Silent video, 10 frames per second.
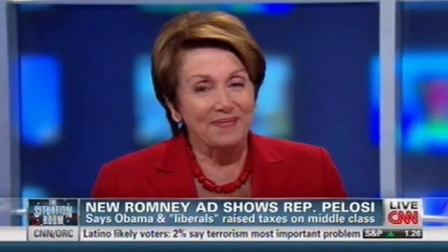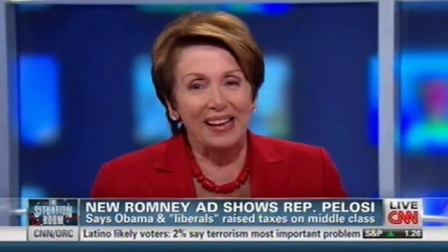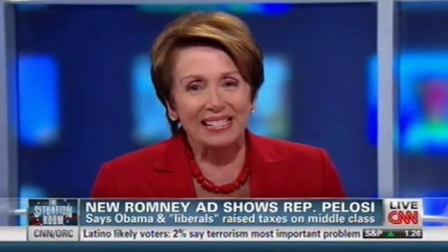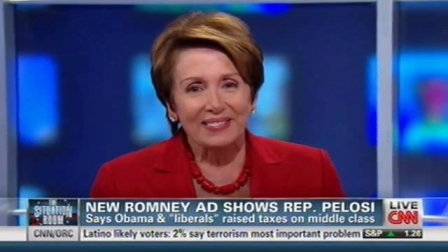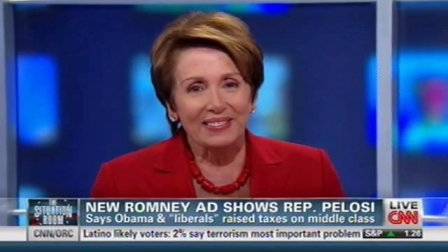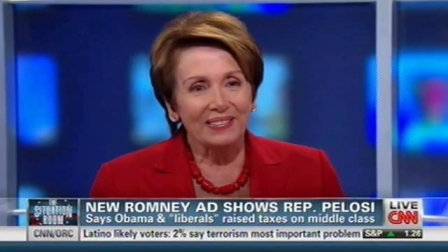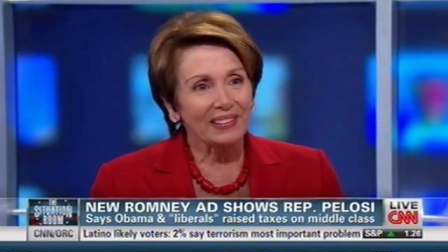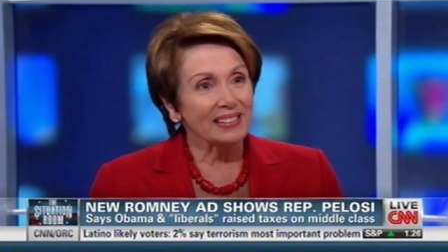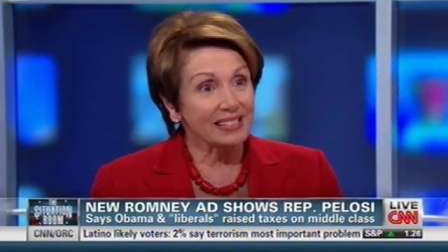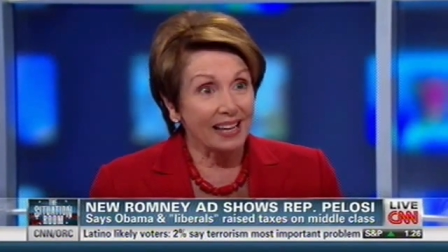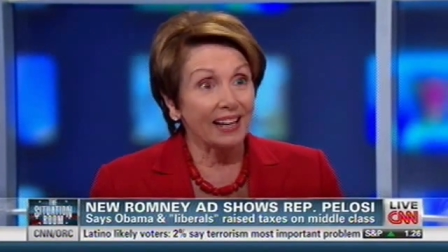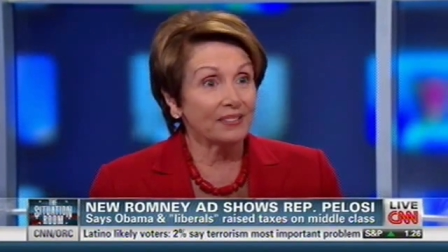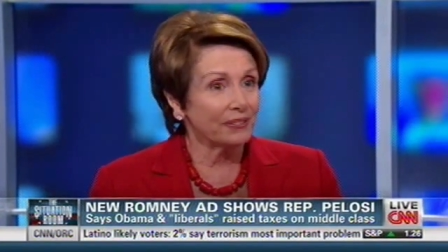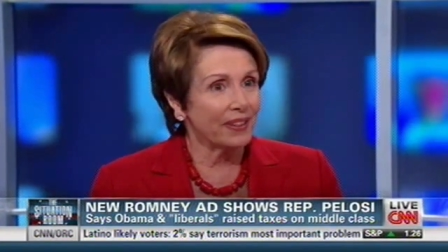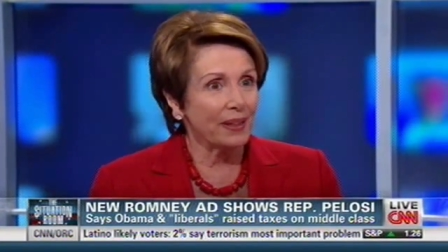It makes me feel
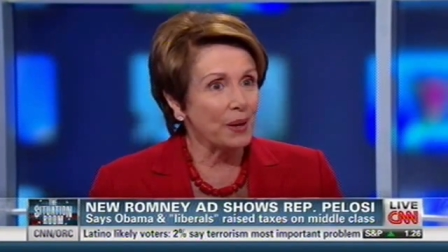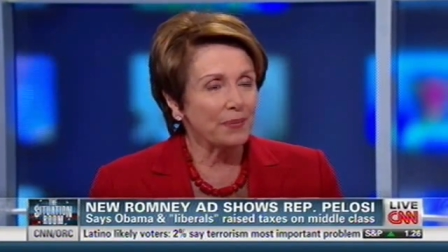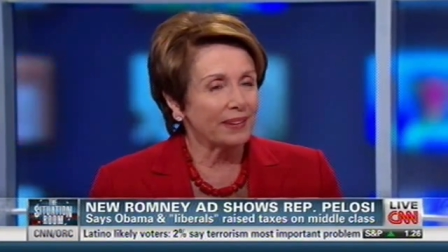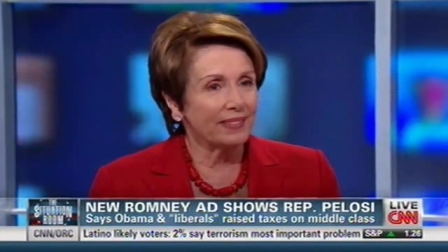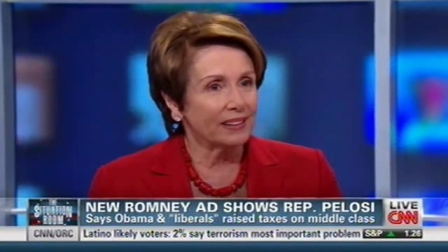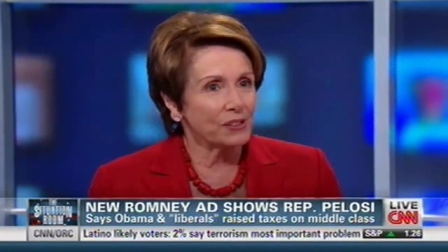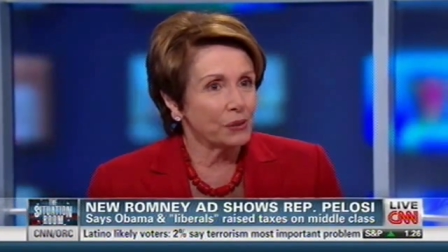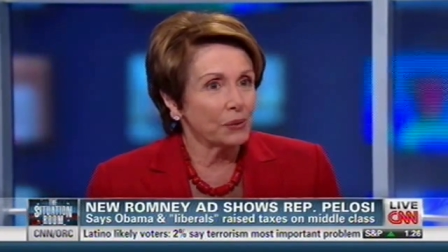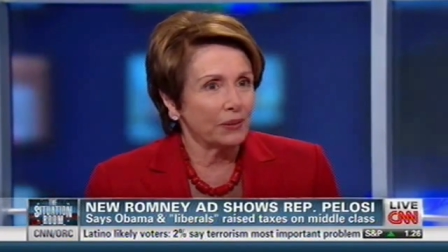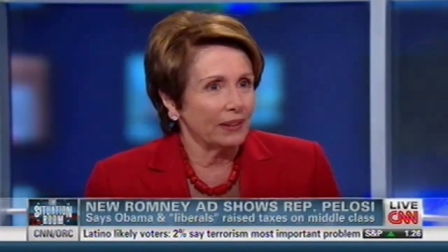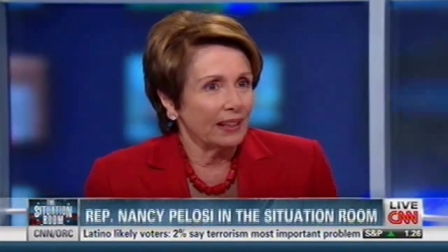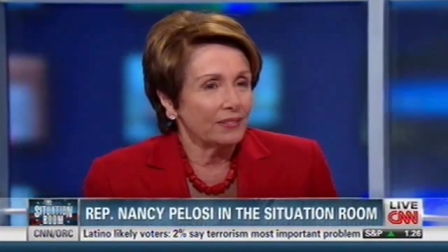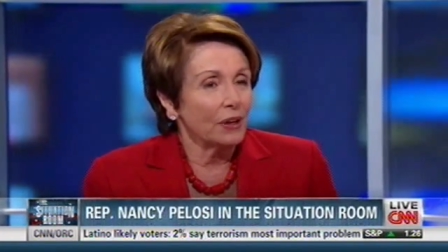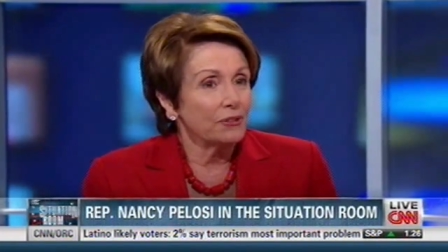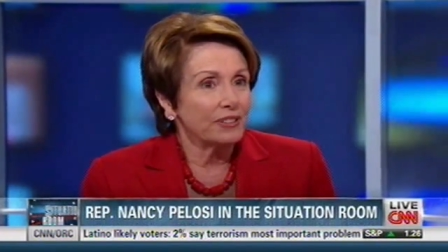sad for them that they have
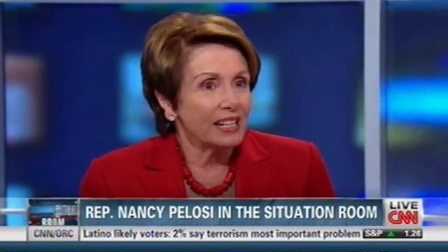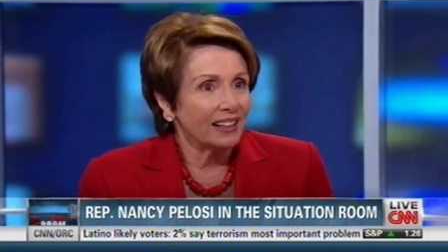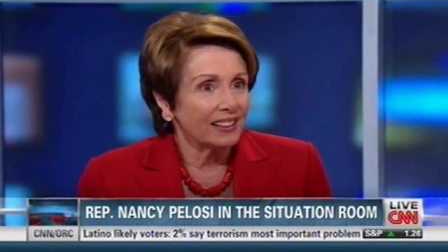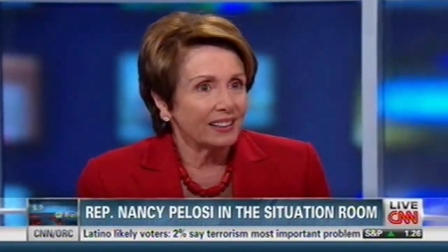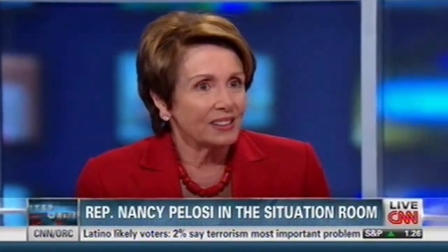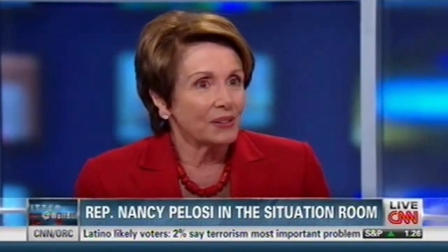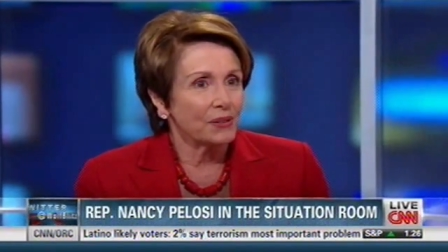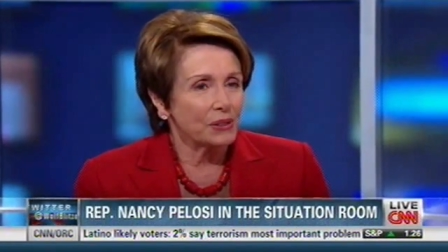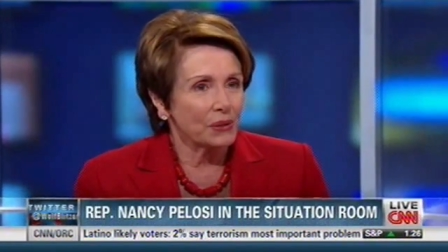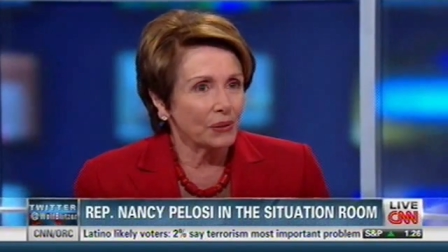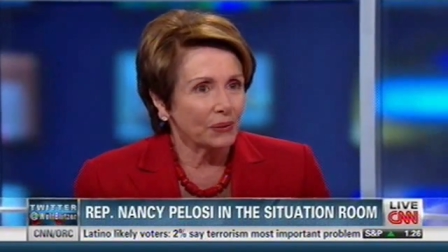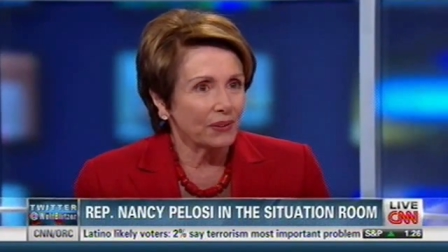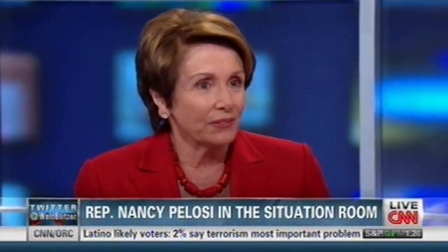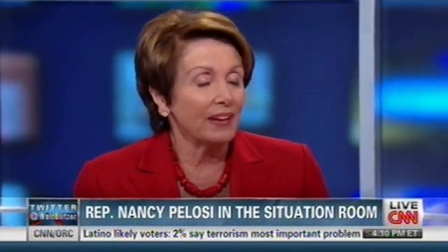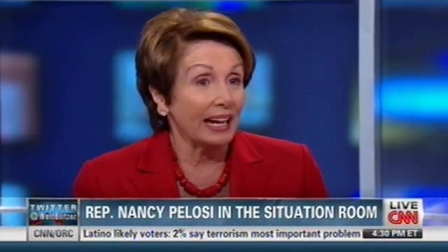no fidelity to the truth.
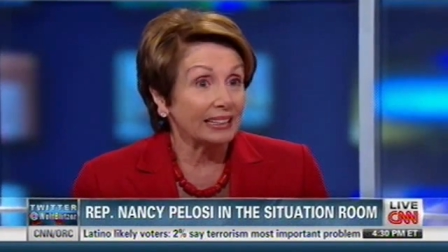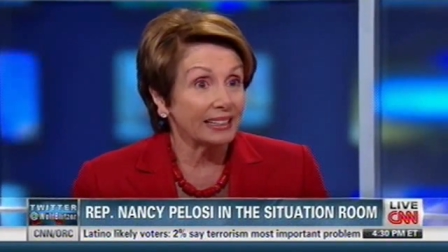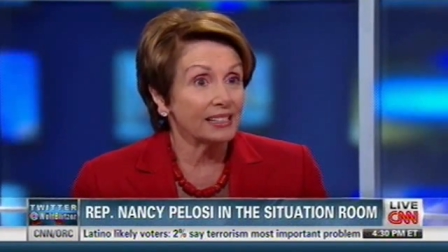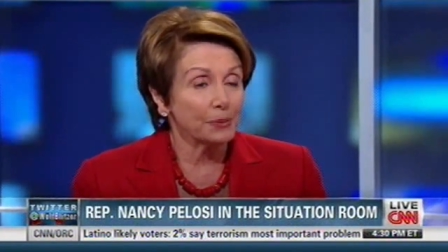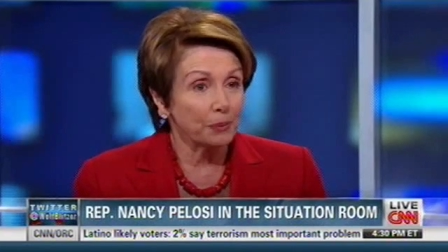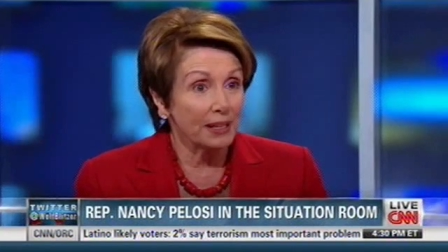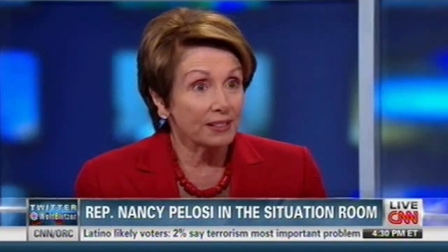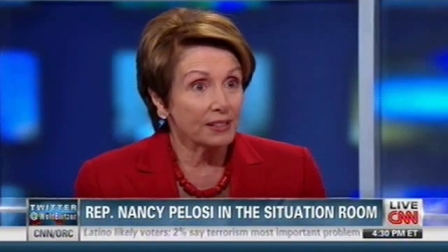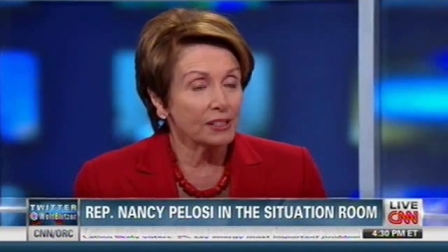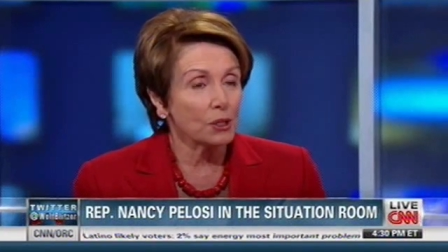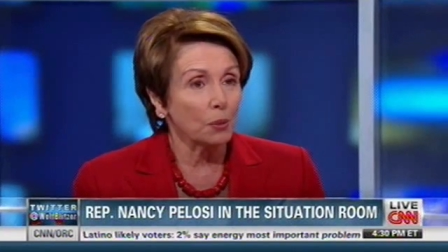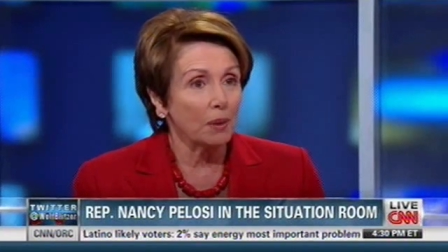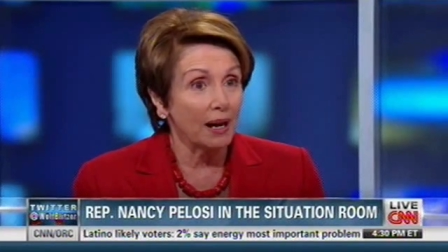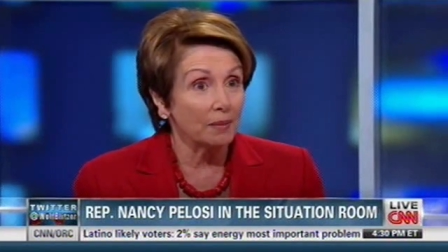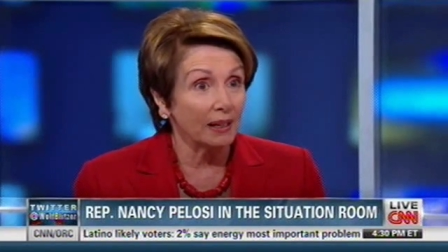The fact is President
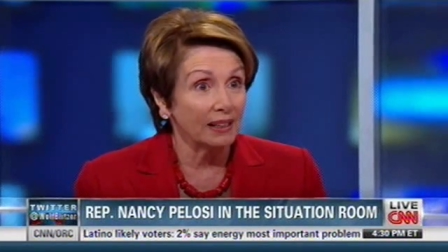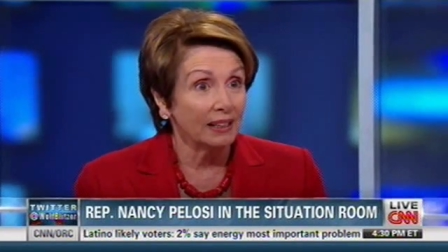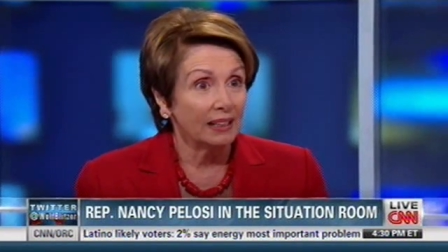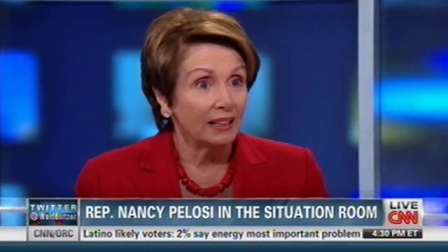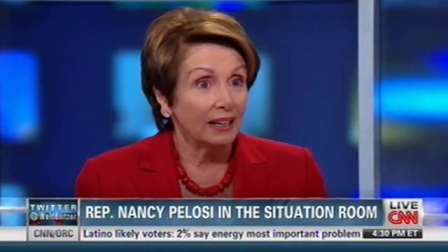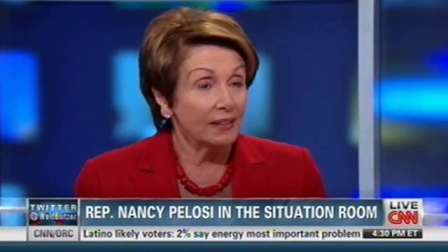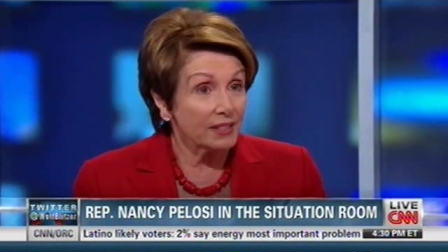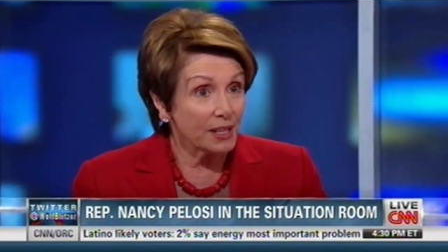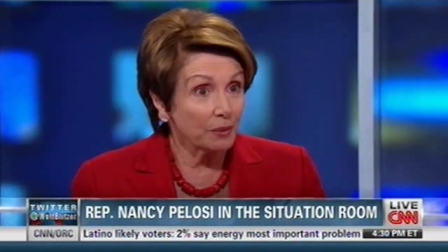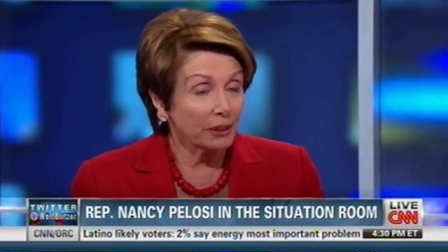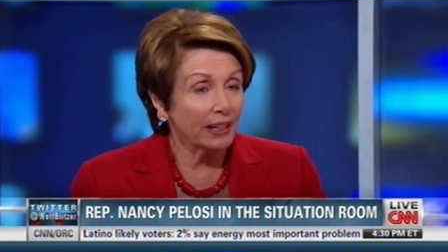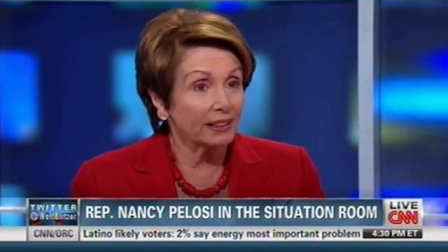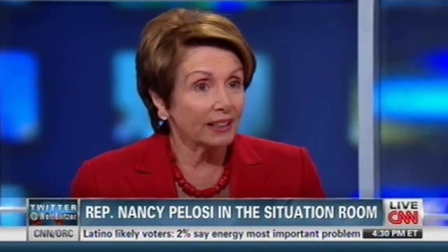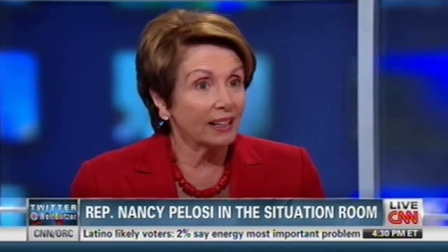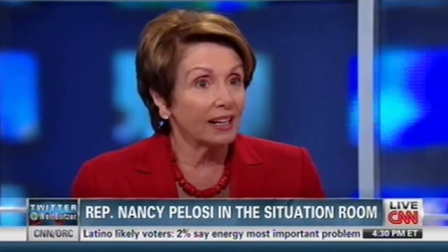Obama and the
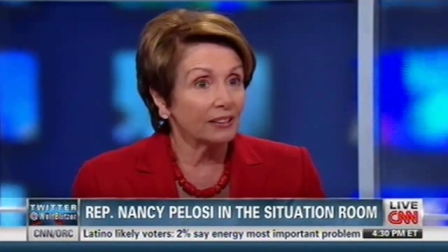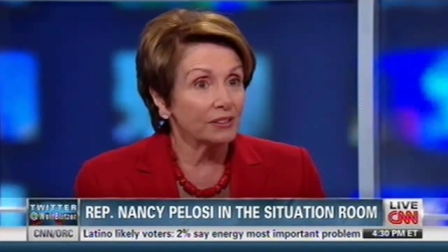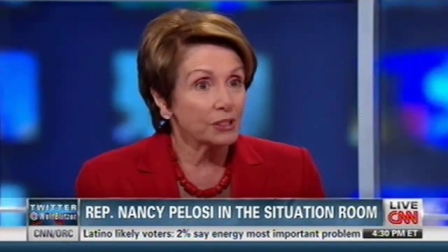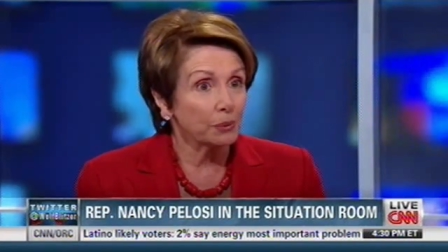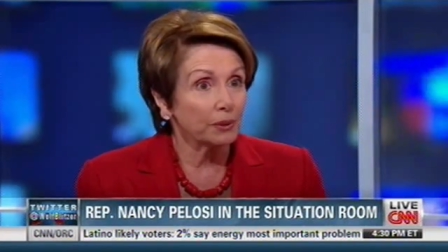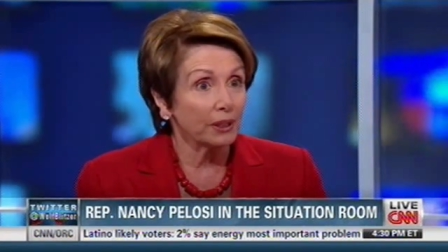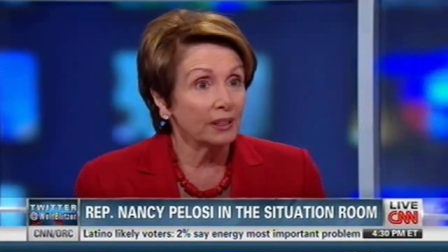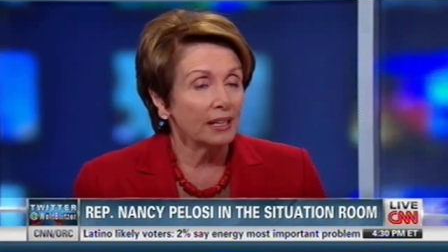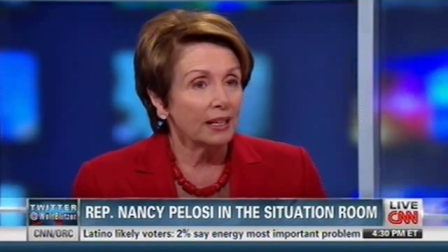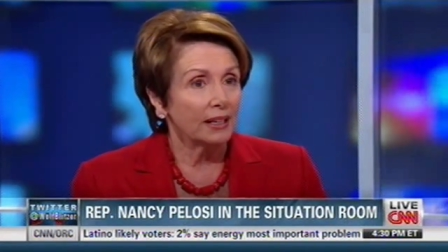Democratic Congress were